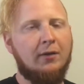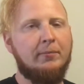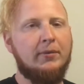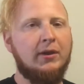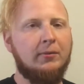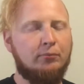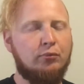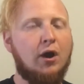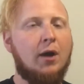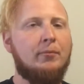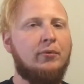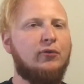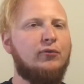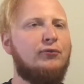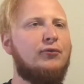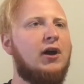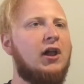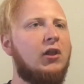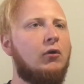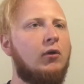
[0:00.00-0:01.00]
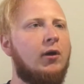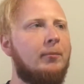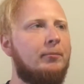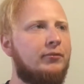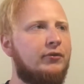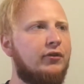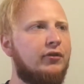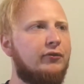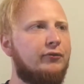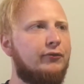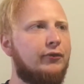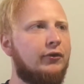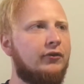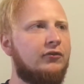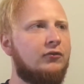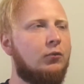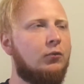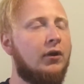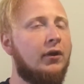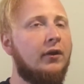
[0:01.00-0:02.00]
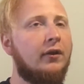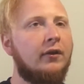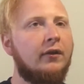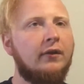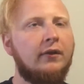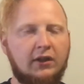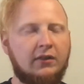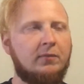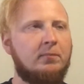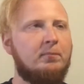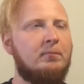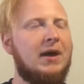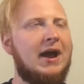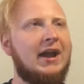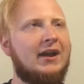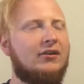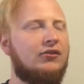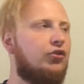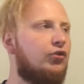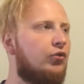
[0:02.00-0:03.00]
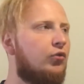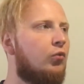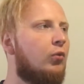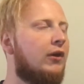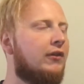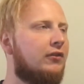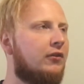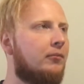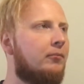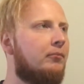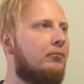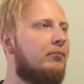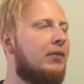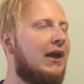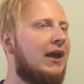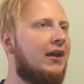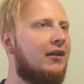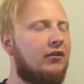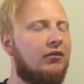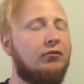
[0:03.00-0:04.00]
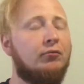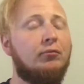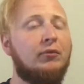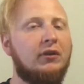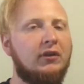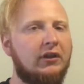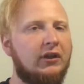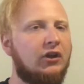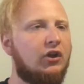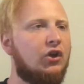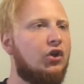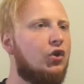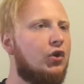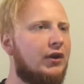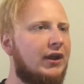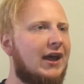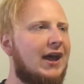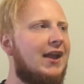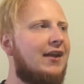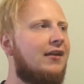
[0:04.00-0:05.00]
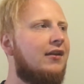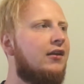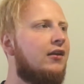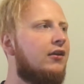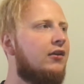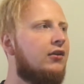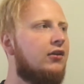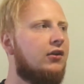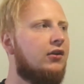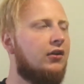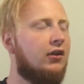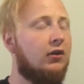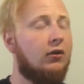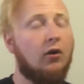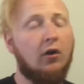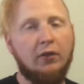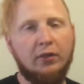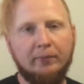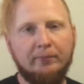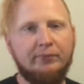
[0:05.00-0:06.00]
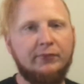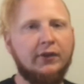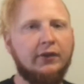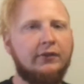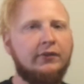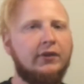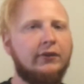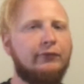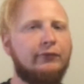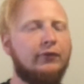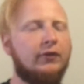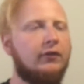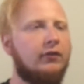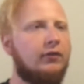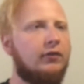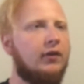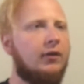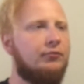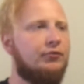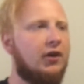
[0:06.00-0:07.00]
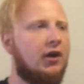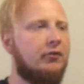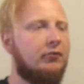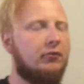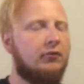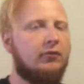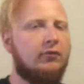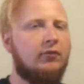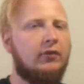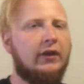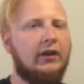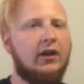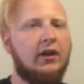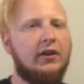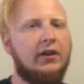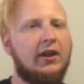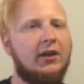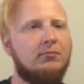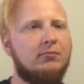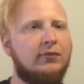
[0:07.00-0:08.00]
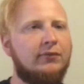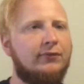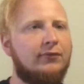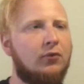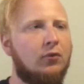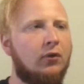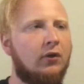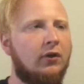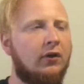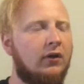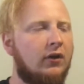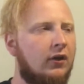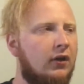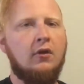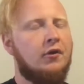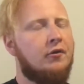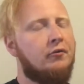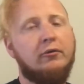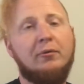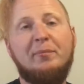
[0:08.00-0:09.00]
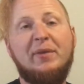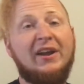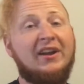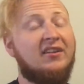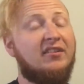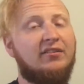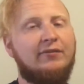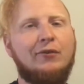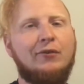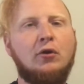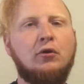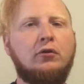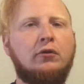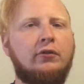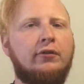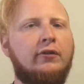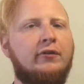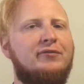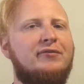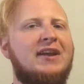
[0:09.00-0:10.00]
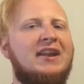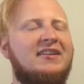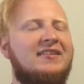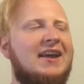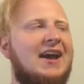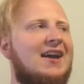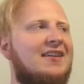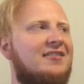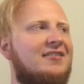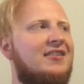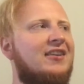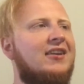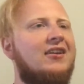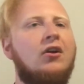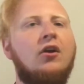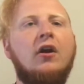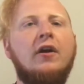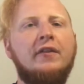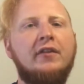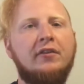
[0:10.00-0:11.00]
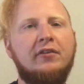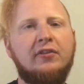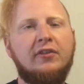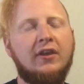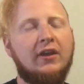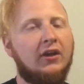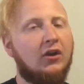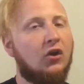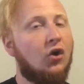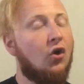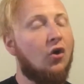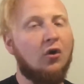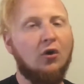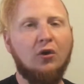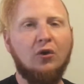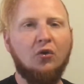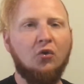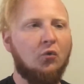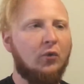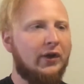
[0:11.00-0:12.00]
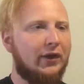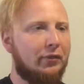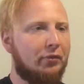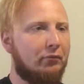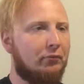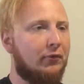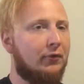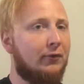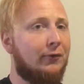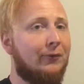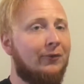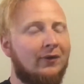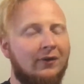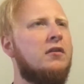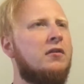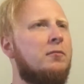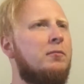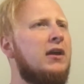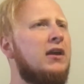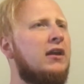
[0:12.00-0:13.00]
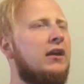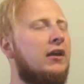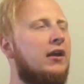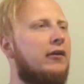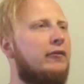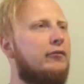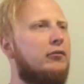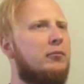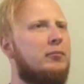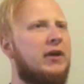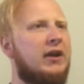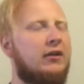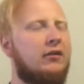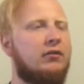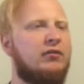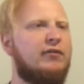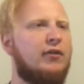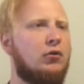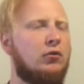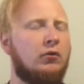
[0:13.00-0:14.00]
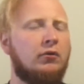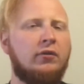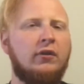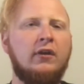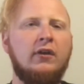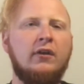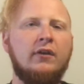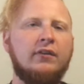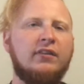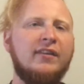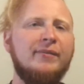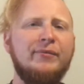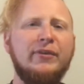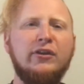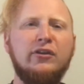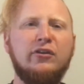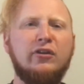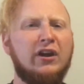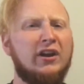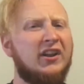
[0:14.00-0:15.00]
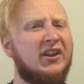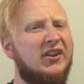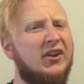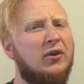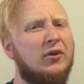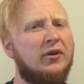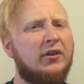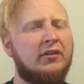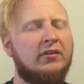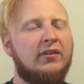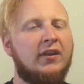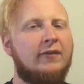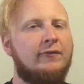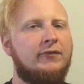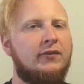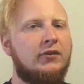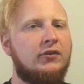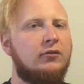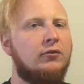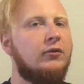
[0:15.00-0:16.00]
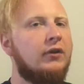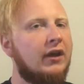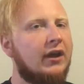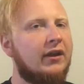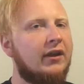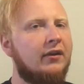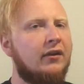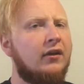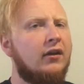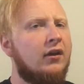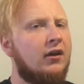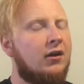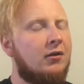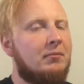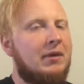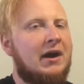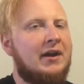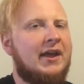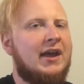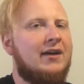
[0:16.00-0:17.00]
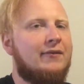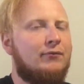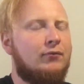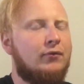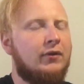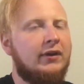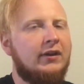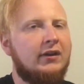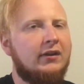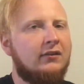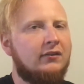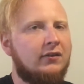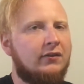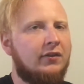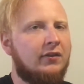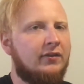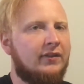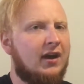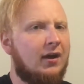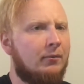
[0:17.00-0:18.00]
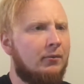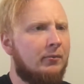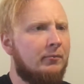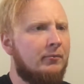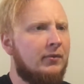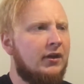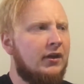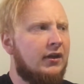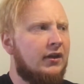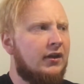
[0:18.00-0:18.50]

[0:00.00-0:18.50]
be a proper follow-up to the first one. It's back to what the band is really good at, you know, all the different subgenres like I named before. Rebecca's vocals are fantastic on this thing all the way through. Speaking of Rebecca's vocals, something you're gonna notice after you get about halfway into this album,